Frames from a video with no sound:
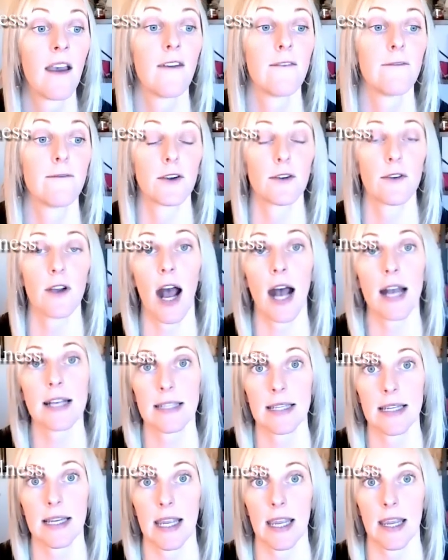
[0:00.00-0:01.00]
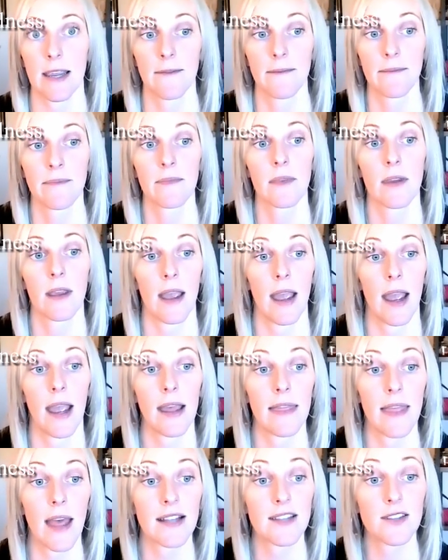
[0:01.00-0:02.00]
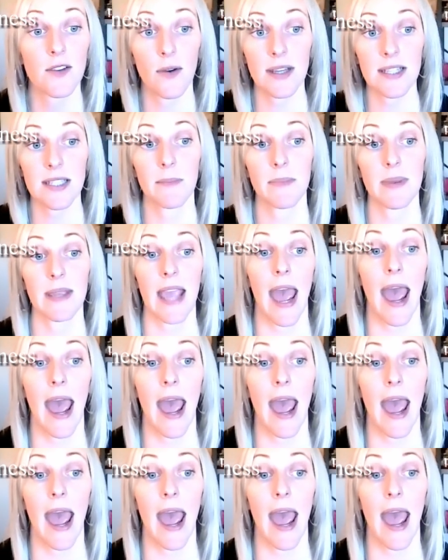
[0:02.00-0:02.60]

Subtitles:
Veracity, okay, that's going to be